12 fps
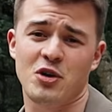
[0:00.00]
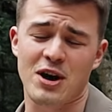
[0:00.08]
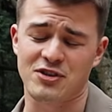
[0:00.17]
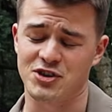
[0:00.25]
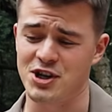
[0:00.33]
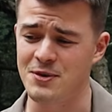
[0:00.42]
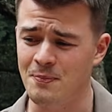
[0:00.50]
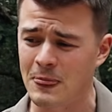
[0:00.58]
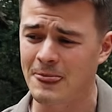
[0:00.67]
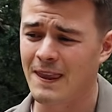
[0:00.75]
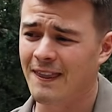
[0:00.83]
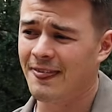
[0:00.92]
question,
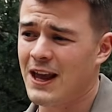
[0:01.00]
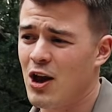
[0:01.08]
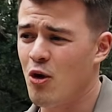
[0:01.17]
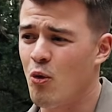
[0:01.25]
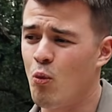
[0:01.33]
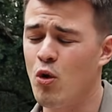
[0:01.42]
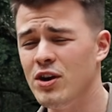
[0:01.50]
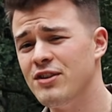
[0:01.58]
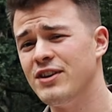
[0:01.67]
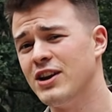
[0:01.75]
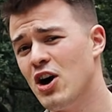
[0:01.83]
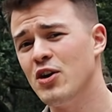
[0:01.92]
what
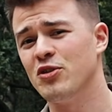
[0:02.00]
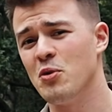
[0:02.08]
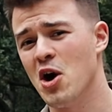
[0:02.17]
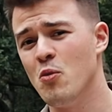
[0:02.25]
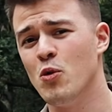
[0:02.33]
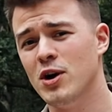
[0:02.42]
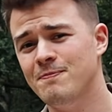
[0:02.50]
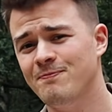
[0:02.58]
is it like to own one?